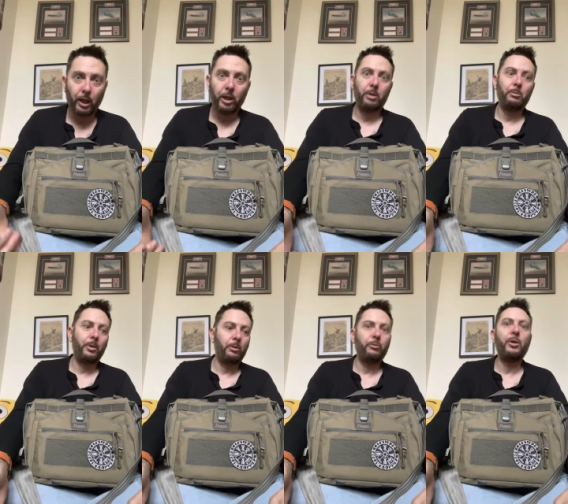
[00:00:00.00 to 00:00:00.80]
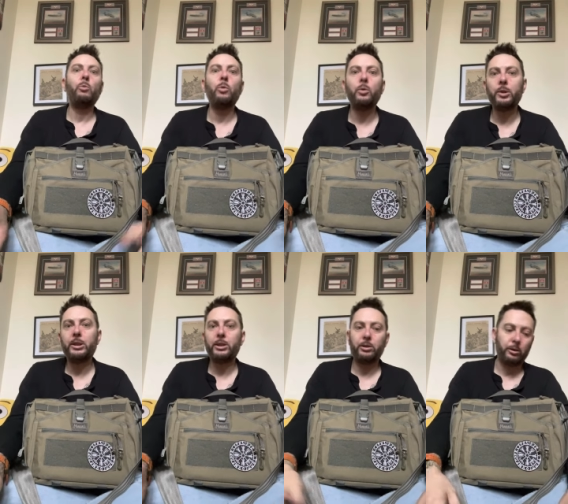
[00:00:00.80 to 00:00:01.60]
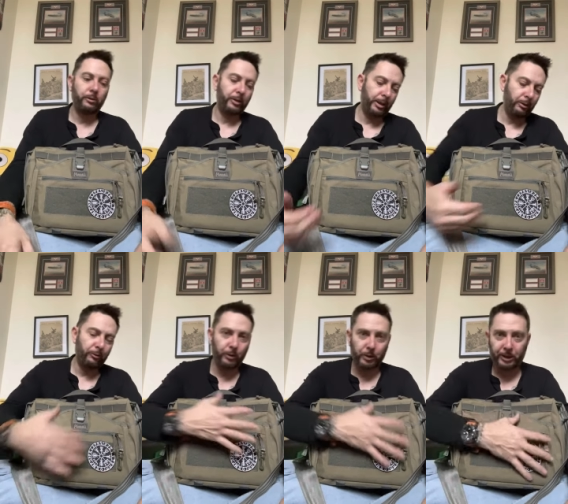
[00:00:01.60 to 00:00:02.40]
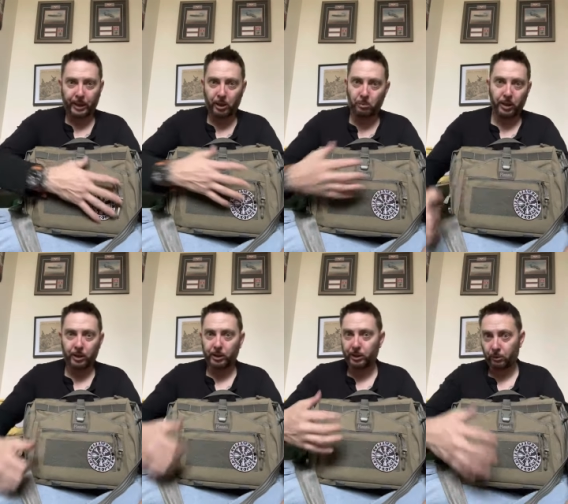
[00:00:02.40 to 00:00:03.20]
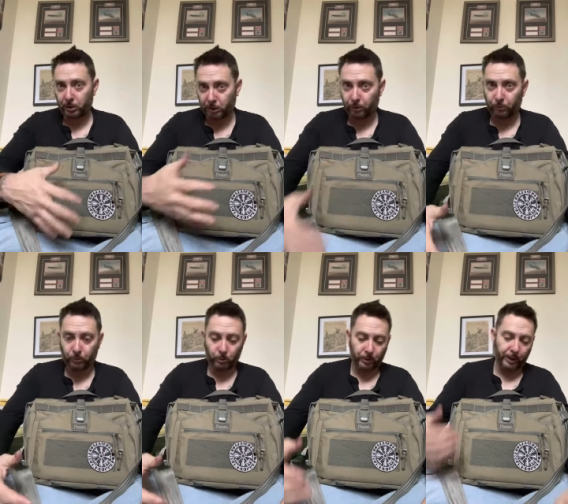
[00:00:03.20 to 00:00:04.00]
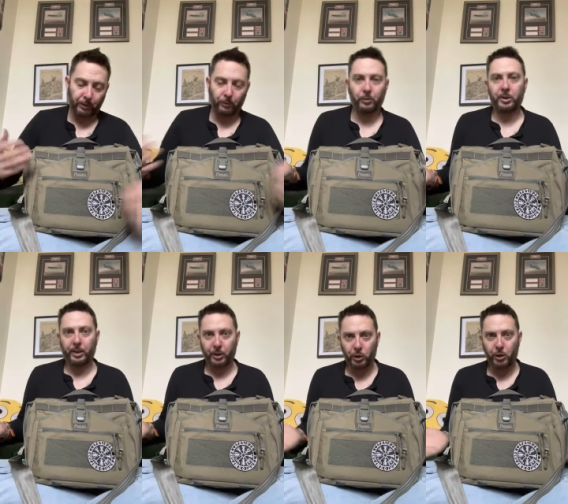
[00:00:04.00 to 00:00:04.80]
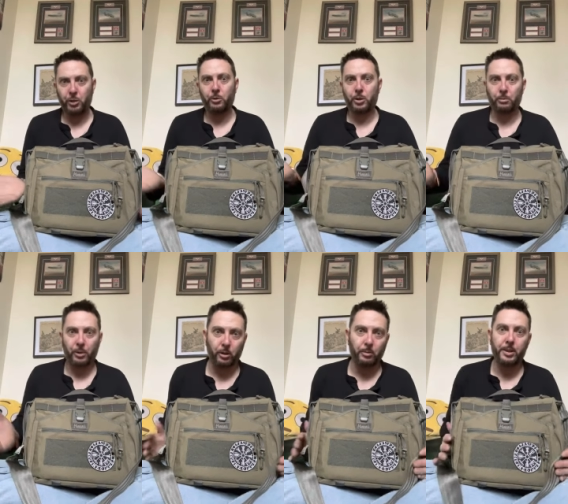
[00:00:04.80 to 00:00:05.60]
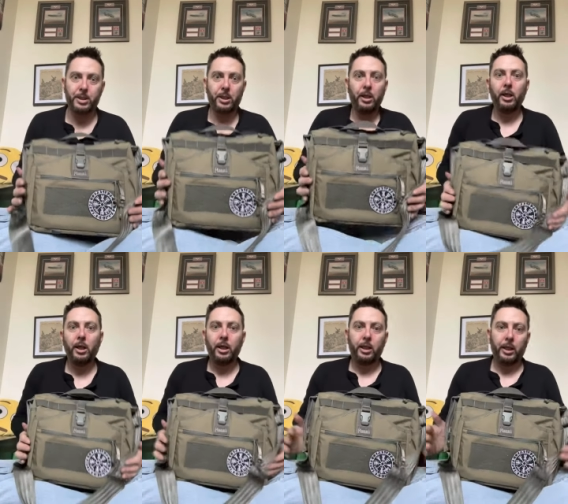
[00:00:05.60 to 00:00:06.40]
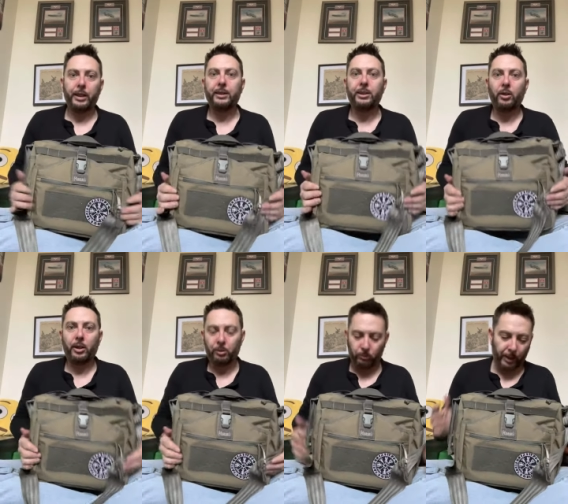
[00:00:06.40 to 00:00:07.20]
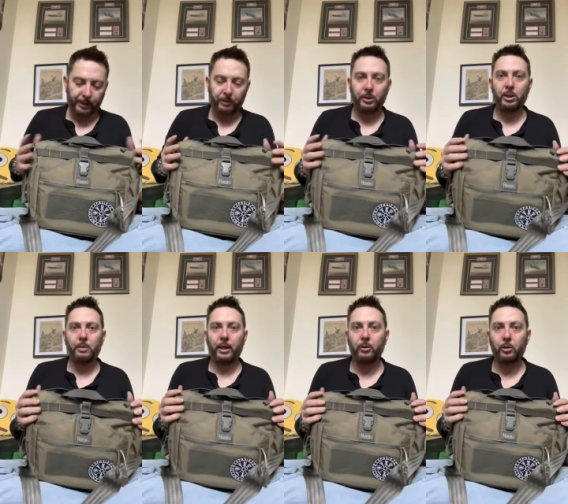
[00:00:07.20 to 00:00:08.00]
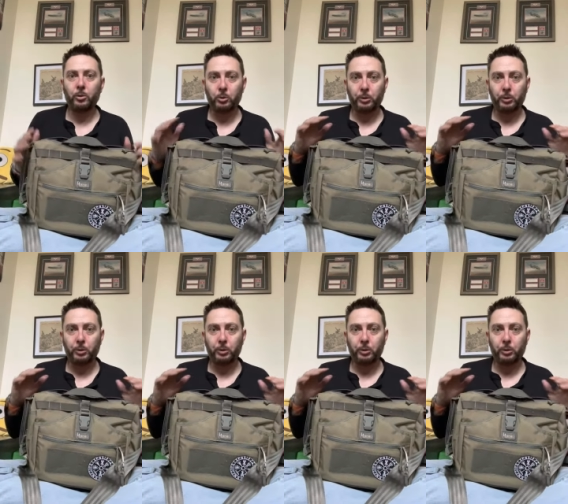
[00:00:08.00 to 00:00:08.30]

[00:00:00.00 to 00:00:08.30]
compartment for your water stuff, you know, first aid bit and so on and so forth. And then you've obviously got a huge compartment inside relative to the bag, of course,